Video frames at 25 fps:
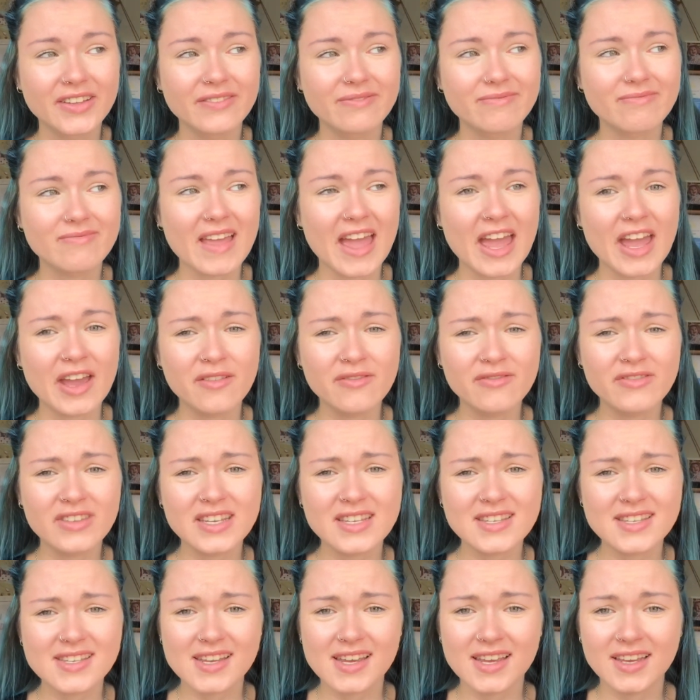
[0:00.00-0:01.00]
have
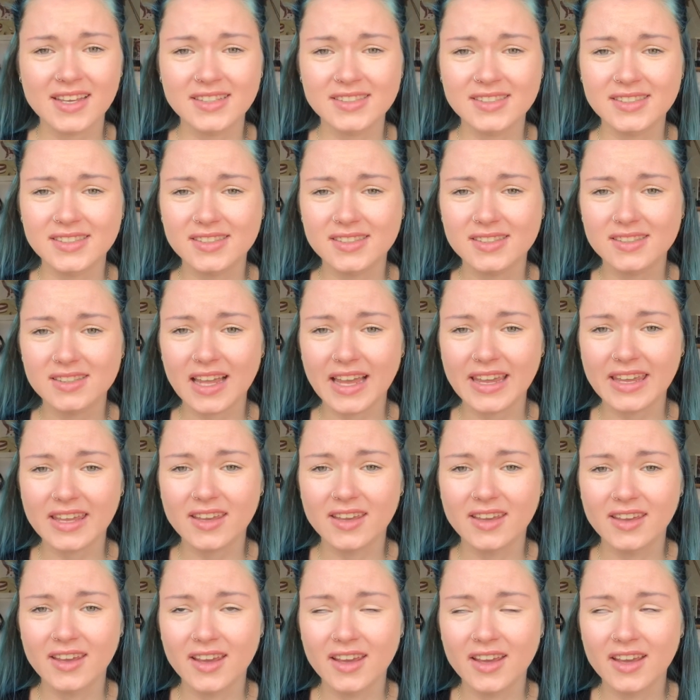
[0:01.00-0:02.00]
this as
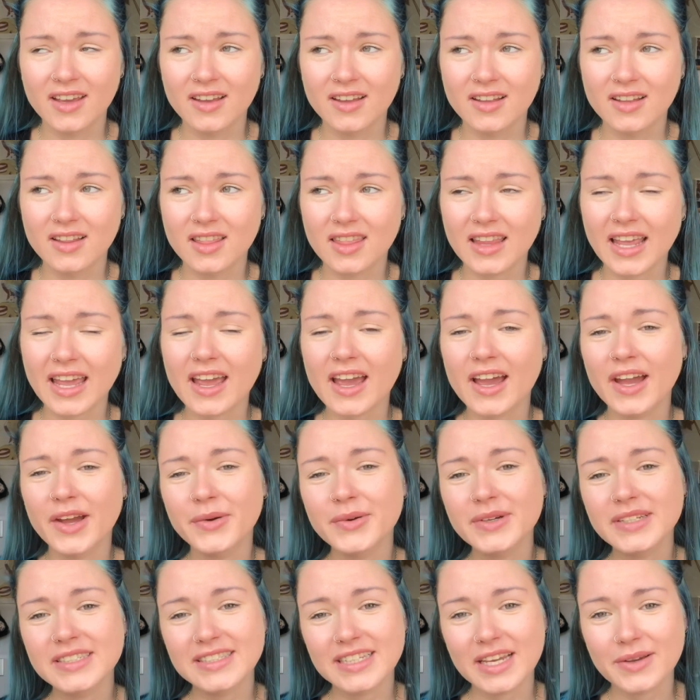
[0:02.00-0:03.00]
like I
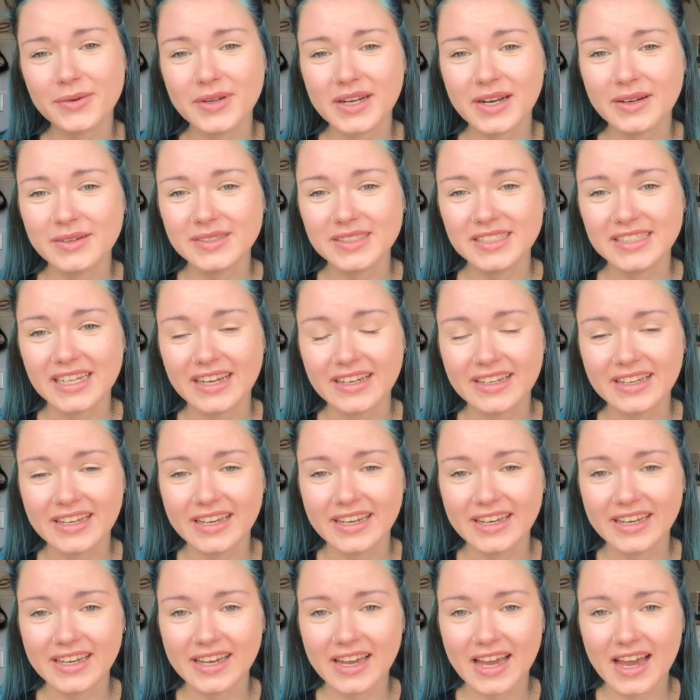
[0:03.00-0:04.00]
always say when I was
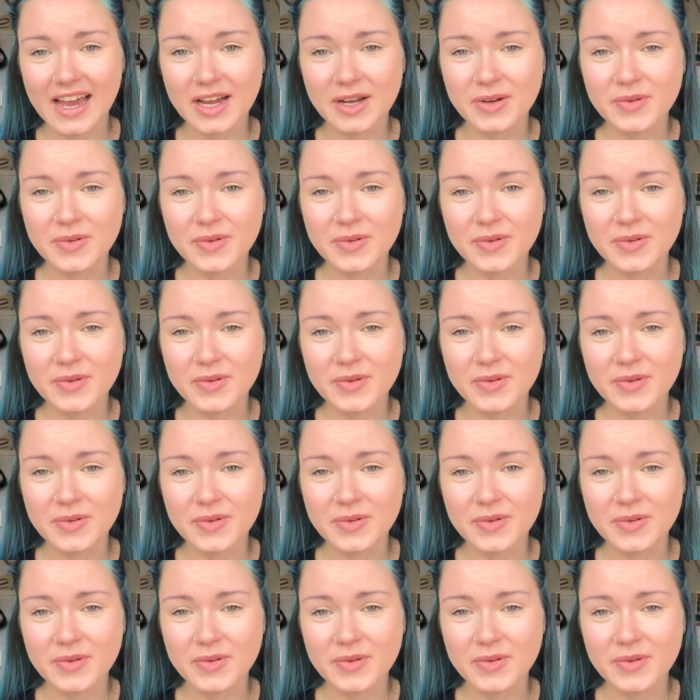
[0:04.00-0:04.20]
younger,